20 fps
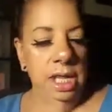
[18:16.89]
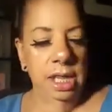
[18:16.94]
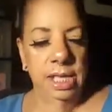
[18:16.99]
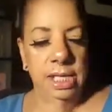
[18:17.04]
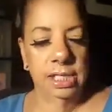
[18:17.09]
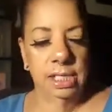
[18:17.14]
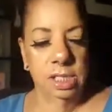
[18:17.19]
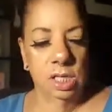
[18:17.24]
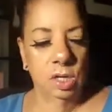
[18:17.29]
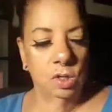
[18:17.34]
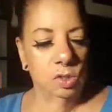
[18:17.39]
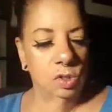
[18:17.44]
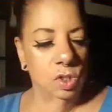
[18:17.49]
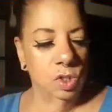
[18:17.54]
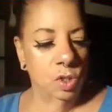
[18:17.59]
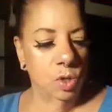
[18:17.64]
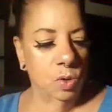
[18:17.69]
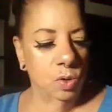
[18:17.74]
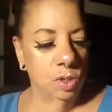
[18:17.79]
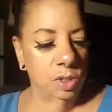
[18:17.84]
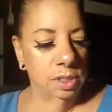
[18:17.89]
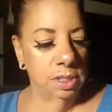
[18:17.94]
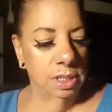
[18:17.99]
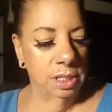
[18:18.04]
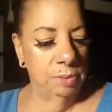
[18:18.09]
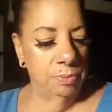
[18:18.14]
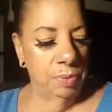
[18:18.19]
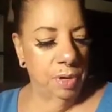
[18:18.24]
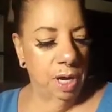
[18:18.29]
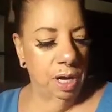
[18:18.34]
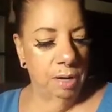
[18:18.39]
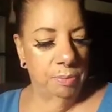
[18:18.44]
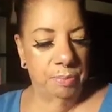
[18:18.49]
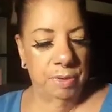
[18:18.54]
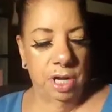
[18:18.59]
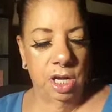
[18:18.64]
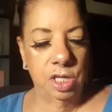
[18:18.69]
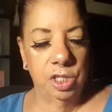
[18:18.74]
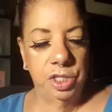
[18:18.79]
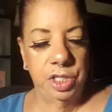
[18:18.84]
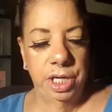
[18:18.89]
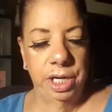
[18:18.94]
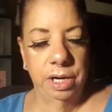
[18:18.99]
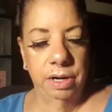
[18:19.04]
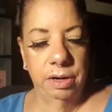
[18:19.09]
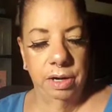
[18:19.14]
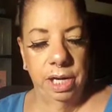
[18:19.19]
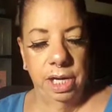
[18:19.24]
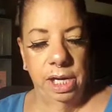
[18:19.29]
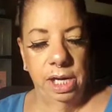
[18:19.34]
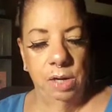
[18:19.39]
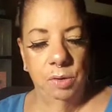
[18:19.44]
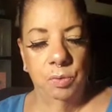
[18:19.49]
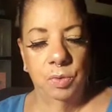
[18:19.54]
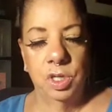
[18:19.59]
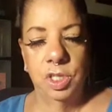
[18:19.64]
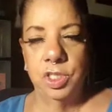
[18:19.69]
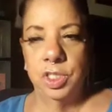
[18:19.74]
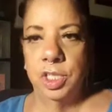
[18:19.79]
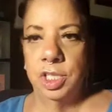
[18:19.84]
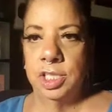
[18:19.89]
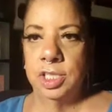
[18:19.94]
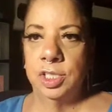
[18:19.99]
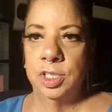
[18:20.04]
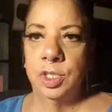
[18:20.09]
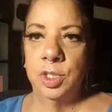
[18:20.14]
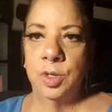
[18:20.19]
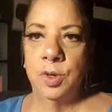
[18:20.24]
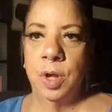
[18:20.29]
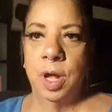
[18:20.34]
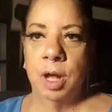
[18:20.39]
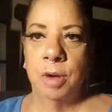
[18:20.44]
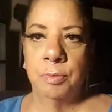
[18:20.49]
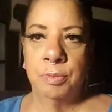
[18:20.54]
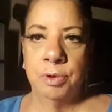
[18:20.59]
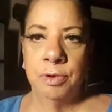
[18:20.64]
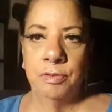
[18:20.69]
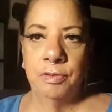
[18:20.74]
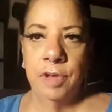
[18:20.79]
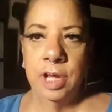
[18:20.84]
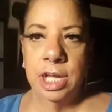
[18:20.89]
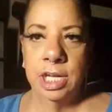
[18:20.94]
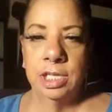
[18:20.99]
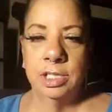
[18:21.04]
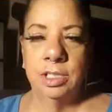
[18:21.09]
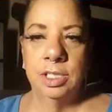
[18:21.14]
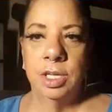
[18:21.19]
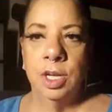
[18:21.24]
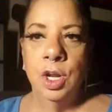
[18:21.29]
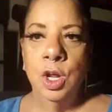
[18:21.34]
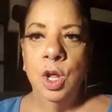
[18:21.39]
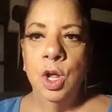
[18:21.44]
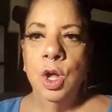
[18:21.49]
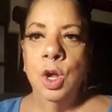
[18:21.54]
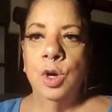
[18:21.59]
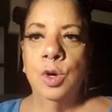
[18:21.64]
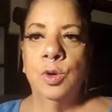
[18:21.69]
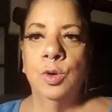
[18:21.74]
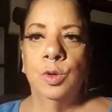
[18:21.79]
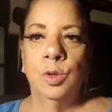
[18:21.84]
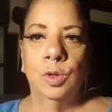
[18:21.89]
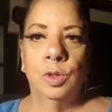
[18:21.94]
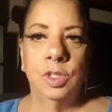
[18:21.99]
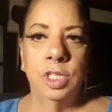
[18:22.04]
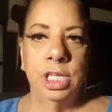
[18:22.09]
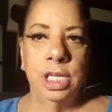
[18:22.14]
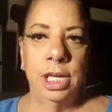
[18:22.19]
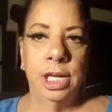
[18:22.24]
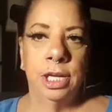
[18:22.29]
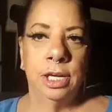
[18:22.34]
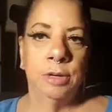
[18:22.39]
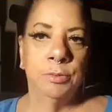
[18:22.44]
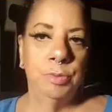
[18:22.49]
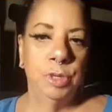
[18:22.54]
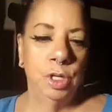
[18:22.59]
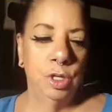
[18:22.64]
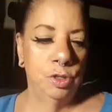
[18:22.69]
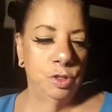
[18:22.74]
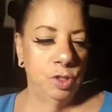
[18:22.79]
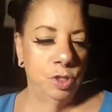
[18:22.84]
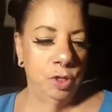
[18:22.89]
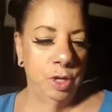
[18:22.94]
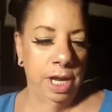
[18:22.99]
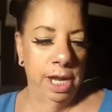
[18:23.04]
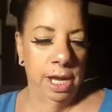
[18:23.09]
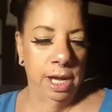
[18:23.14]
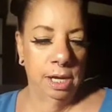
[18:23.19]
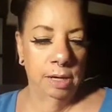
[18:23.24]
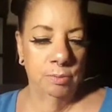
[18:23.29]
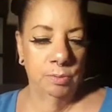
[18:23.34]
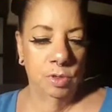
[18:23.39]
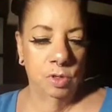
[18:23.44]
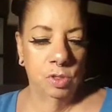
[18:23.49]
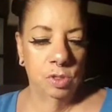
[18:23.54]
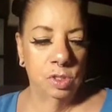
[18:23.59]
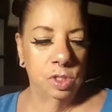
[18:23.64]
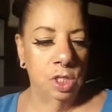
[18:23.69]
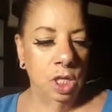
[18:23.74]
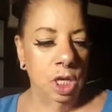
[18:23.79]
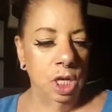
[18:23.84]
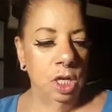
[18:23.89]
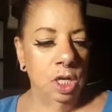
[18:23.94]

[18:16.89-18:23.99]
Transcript: this goes towards the Papa charity, which is to help prevent cruelty and abuse to animals.